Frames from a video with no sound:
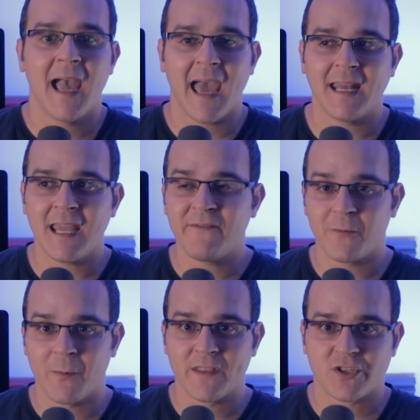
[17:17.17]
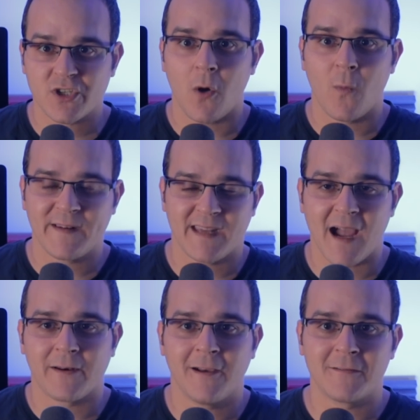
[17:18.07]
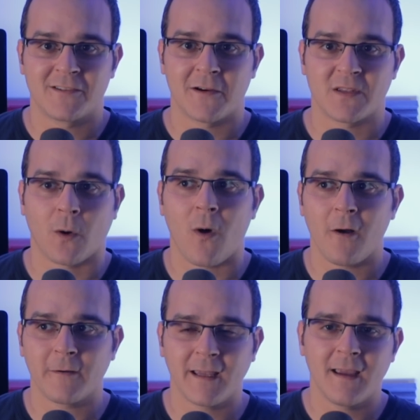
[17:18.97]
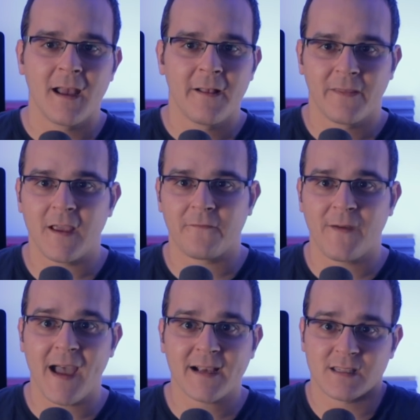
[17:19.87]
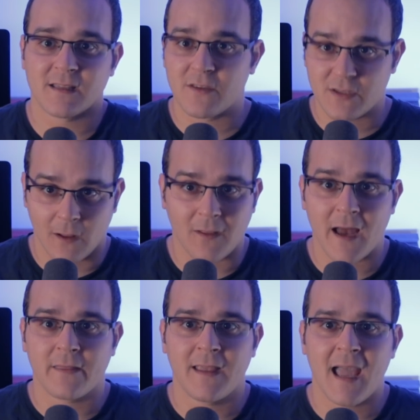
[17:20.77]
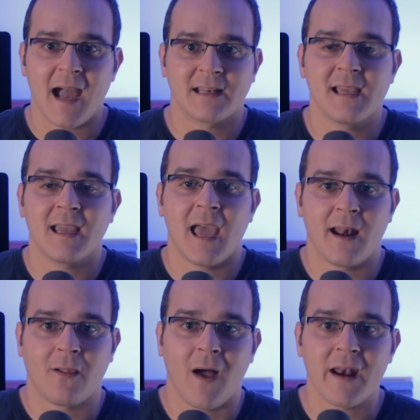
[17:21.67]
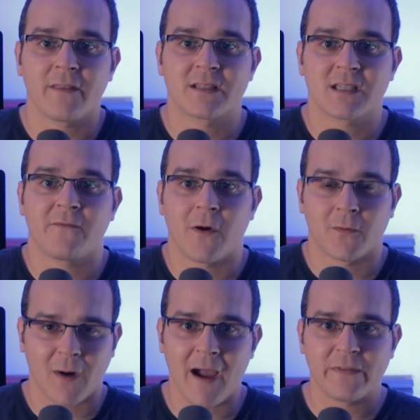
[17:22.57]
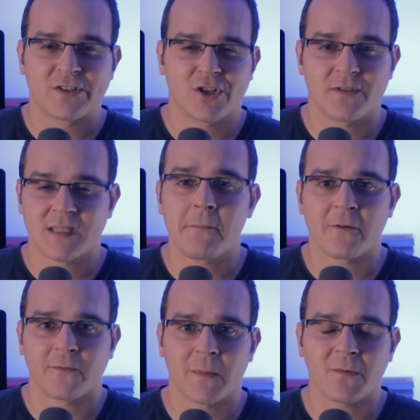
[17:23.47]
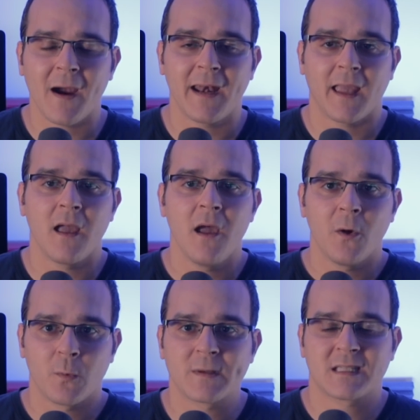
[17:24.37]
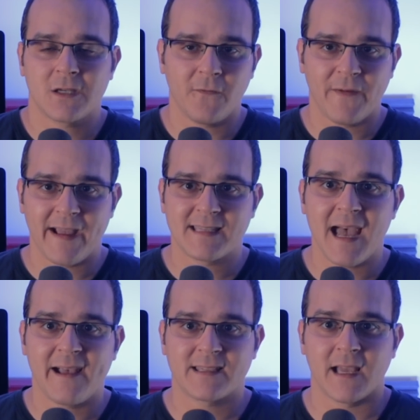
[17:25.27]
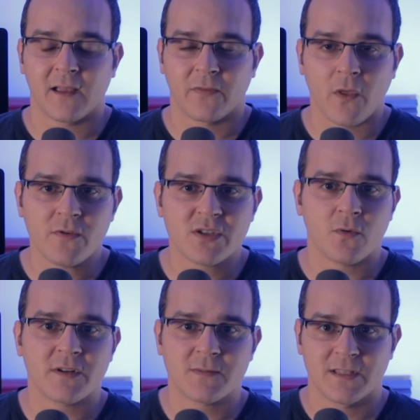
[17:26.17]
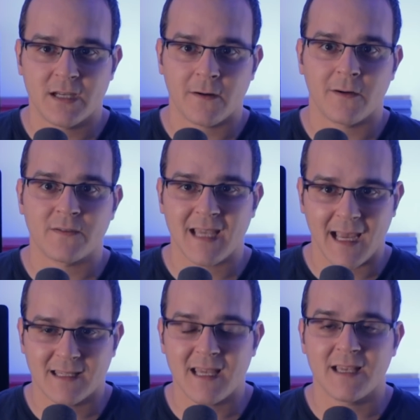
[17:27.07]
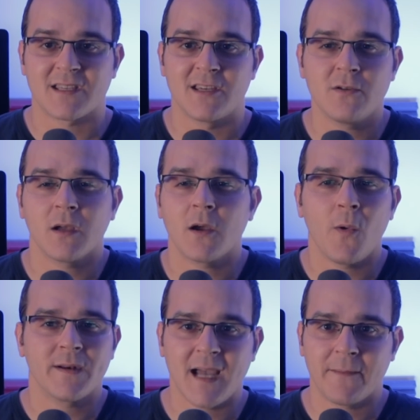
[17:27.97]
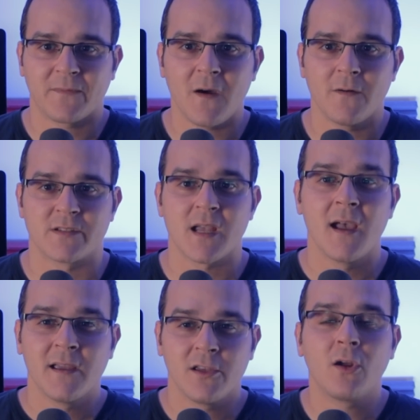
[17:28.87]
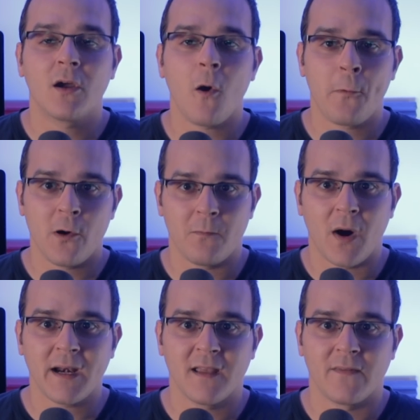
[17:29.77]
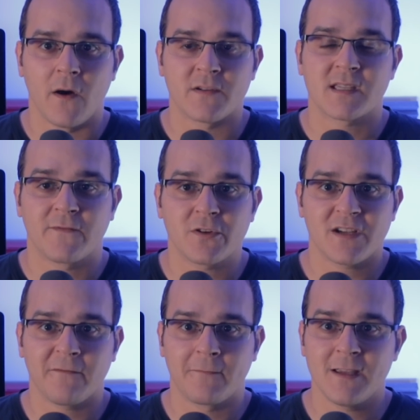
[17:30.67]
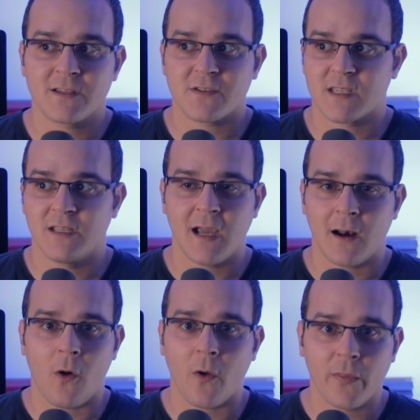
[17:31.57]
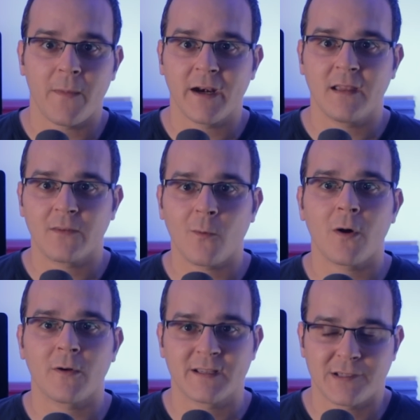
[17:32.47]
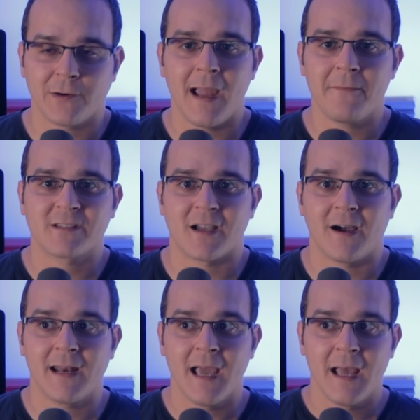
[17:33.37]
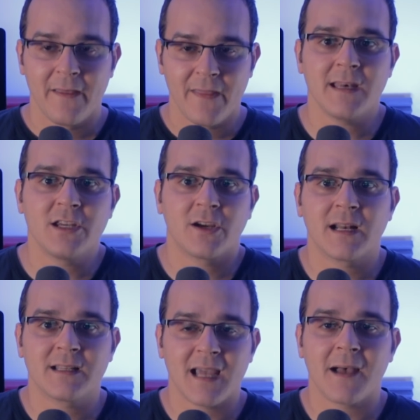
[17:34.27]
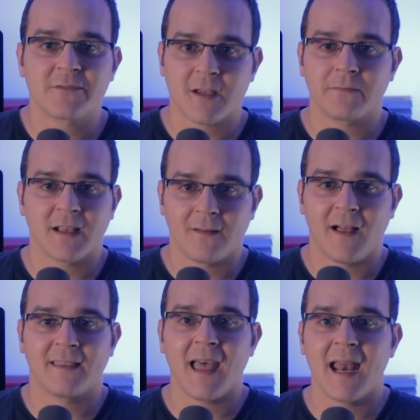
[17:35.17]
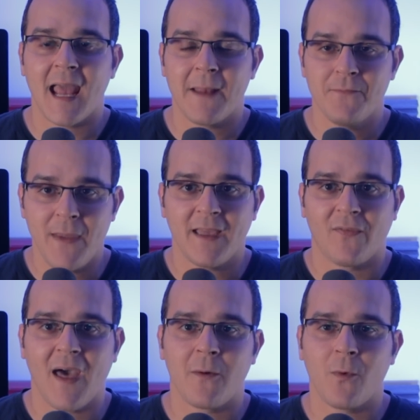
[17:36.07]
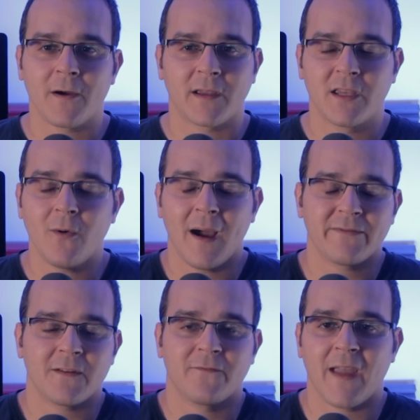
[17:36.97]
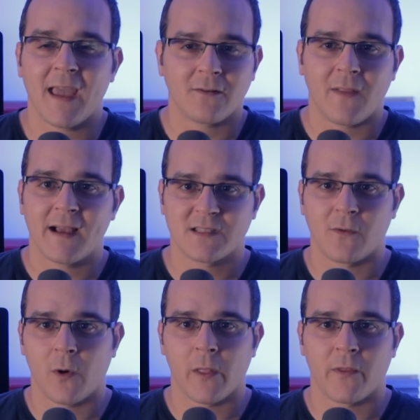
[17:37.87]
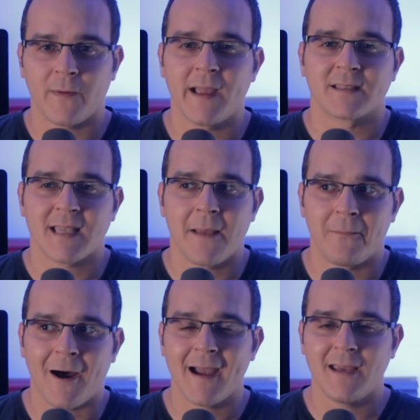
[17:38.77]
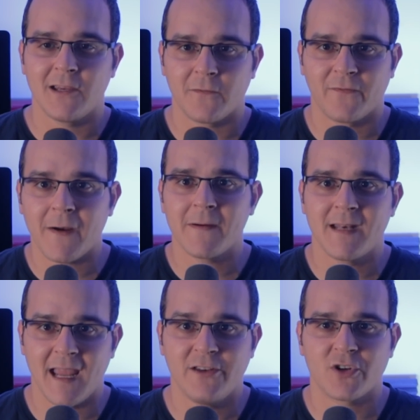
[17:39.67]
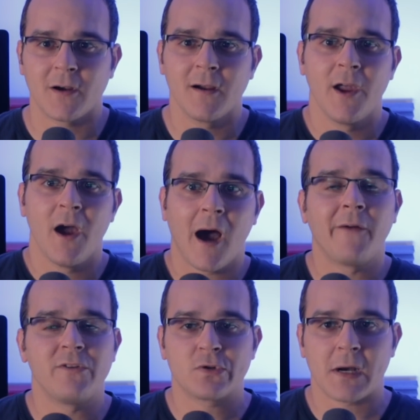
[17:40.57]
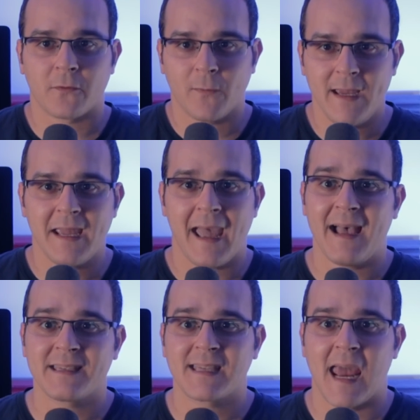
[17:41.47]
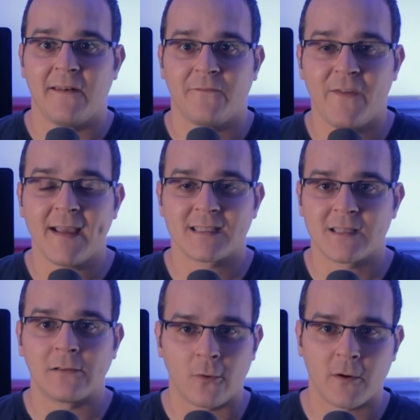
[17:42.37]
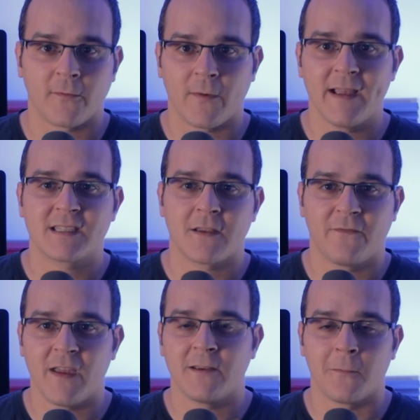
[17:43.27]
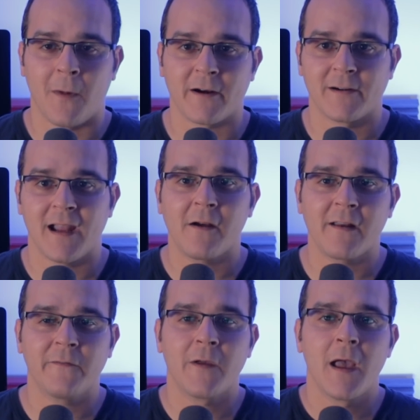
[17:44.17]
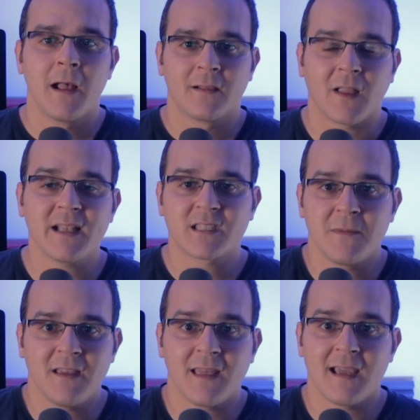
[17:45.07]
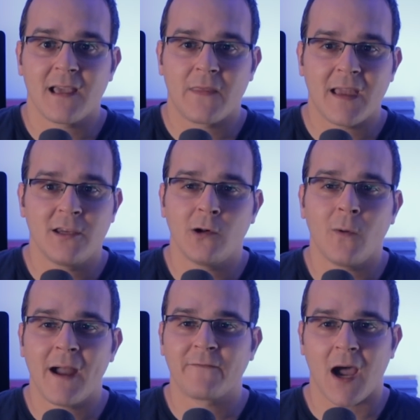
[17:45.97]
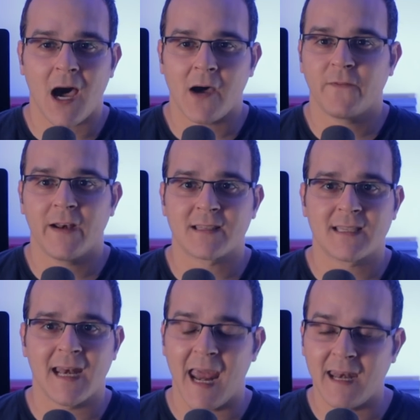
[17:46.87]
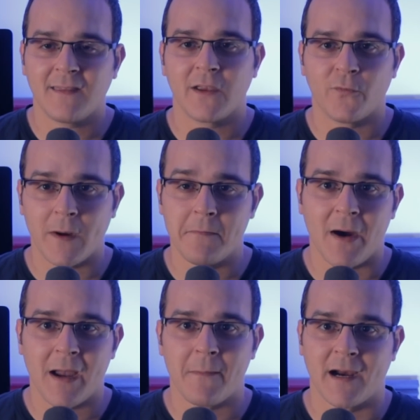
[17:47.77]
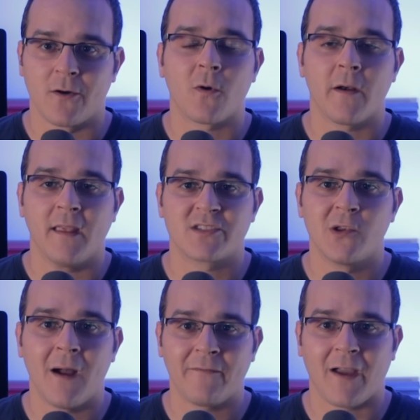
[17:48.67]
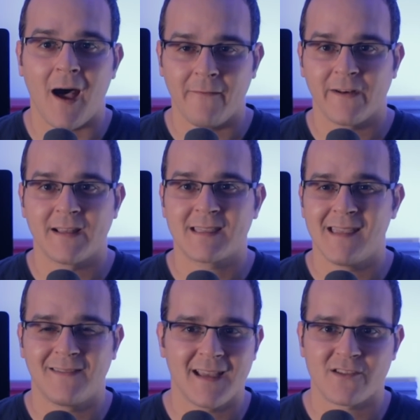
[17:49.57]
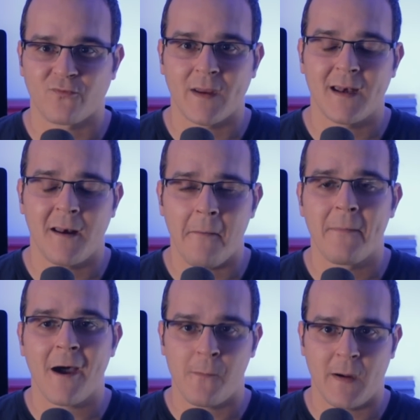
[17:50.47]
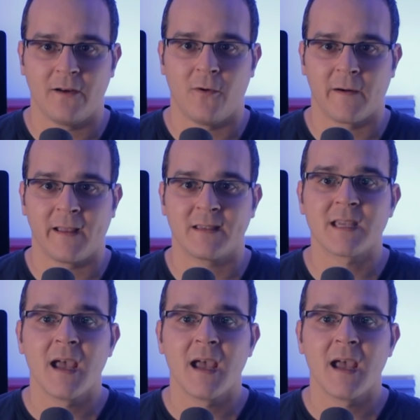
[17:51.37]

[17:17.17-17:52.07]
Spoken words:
And even when the show went downhill in terms of quality, the effects, a lot of the acting, and a lot of the stuff around the show separate from the writing was still fantastic. Those source materials exist. You can go adapt those. You can go put money in those. If you're Jeff Bezos and you got all the money in the world because you're Amazon, then you can adapt something like that and make that work. You don't have to vandalize the Lord of the Rings. And by your very nature of you trying to recast and fix the Lord of the Rings to fit your modern narrative lets me think that you don't have confidence in anything written by minorities. You don't have confidence in things written about minorities.